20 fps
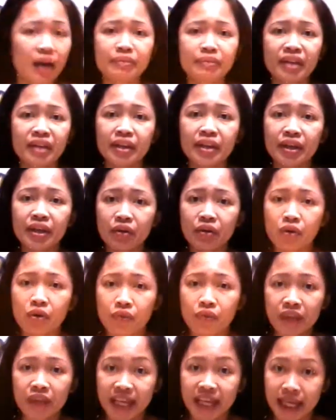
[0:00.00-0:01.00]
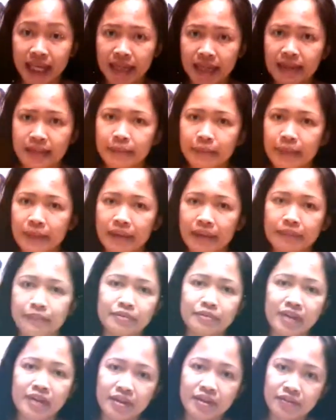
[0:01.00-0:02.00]
I'm done the coffee and the, my
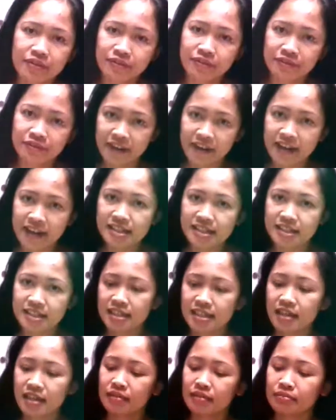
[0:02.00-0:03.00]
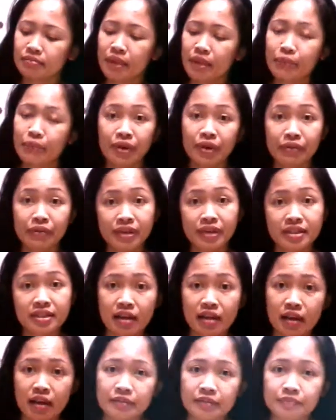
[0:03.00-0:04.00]
breakfast my
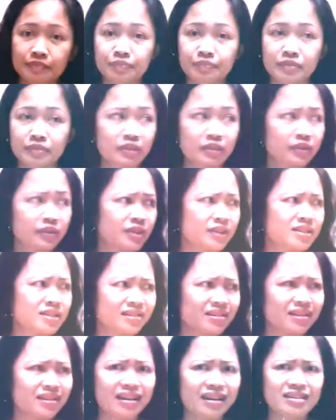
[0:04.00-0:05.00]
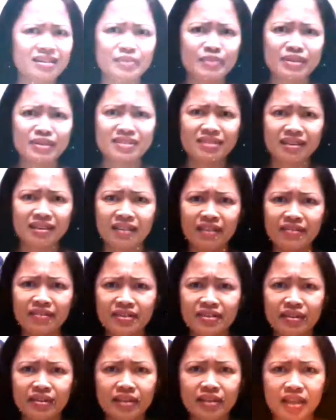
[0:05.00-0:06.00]
breakfast huh breakfast and the lunch because
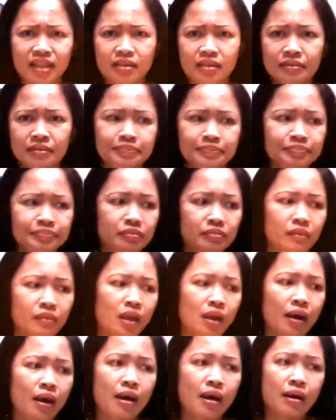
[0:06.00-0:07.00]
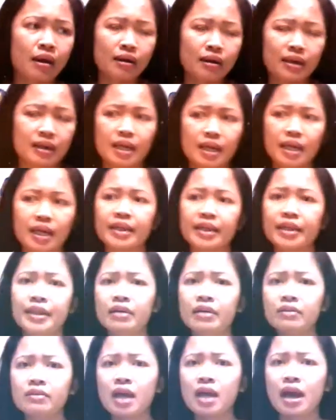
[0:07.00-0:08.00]
11:30 and
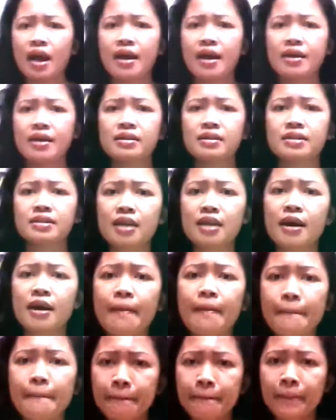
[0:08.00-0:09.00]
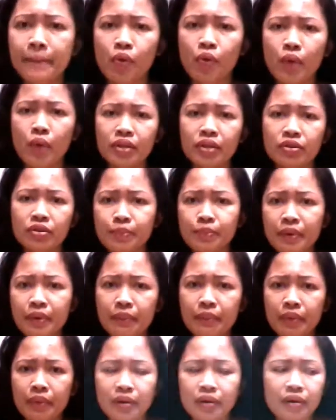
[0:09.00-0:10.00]
now guys I'm going to
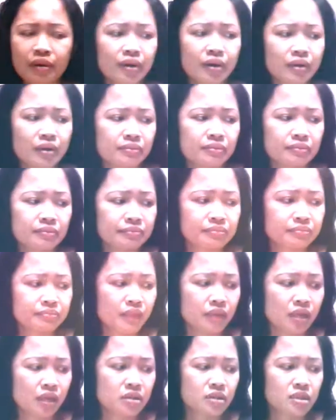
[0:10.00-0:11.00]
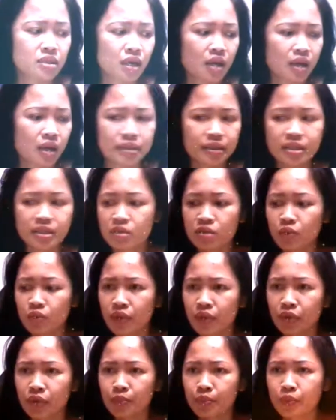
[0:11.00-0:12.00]
prepare because I just
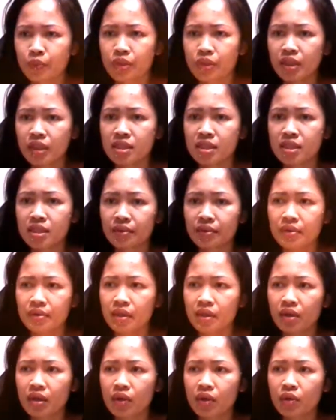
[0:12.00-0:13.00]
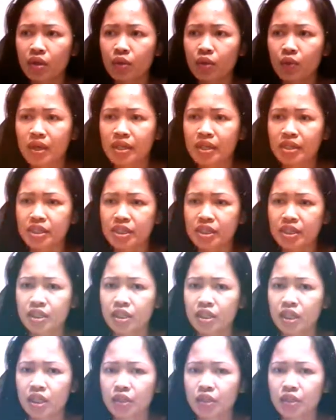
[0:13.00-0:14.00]
want to put this and then I will
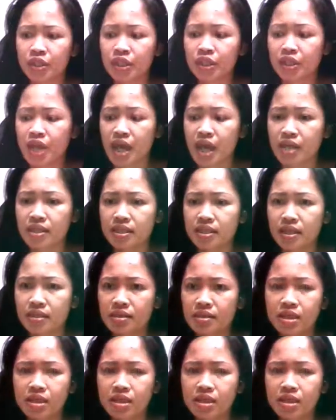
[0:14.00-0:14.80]
wash later the day